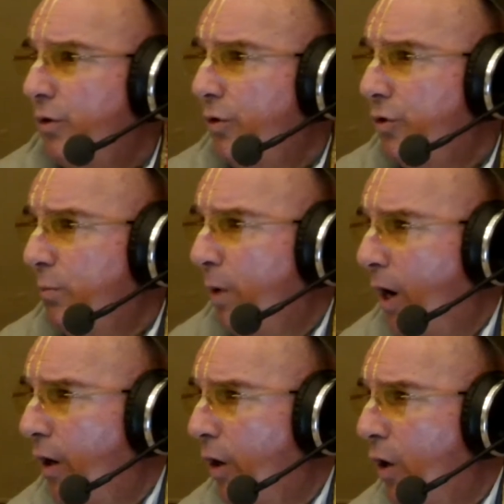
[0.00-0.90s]

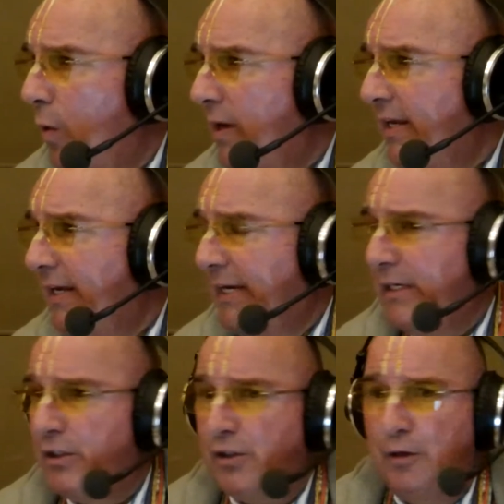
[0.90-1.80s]
tomorrow
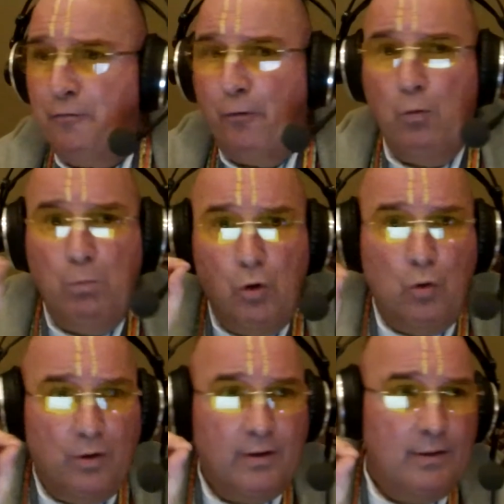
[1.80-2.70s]
is the full
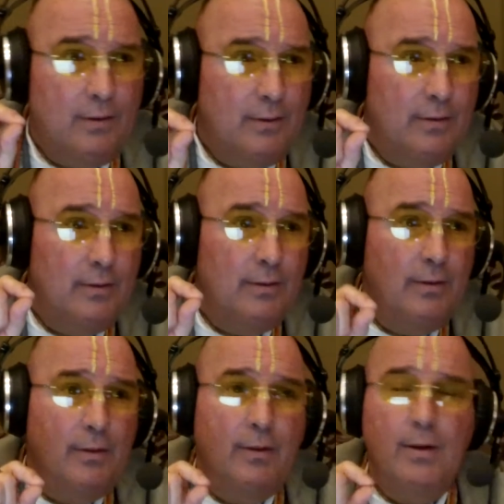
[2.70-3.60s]
moon,
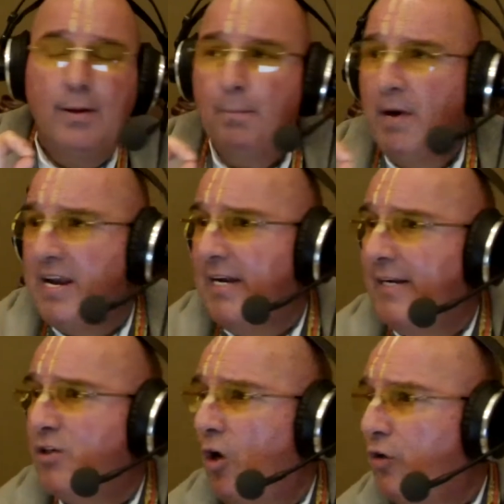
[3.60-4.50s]
but it
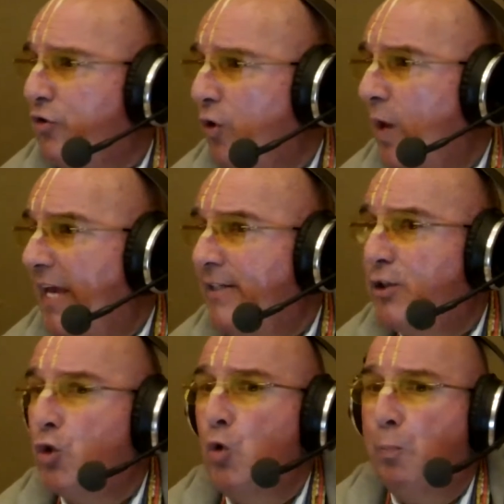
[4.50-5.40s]
is also a
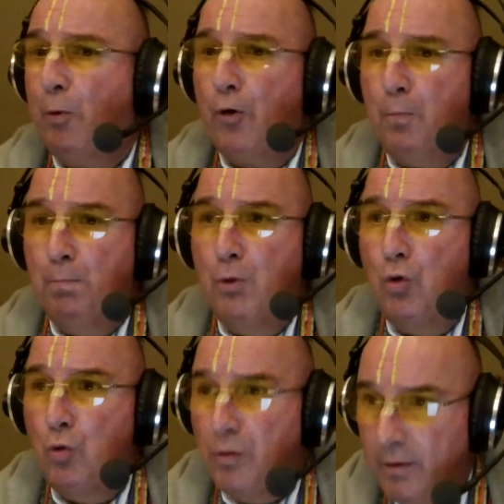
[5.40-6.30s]
super
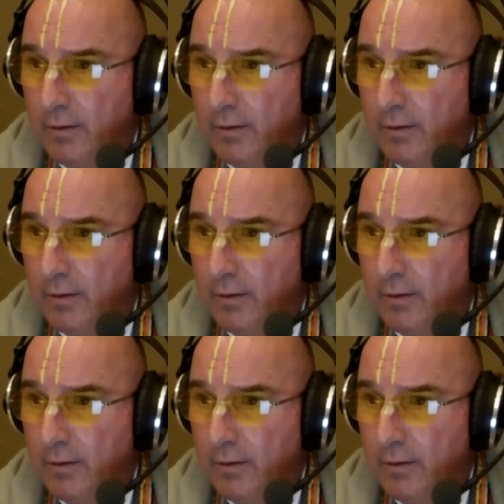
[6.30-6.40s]
moon.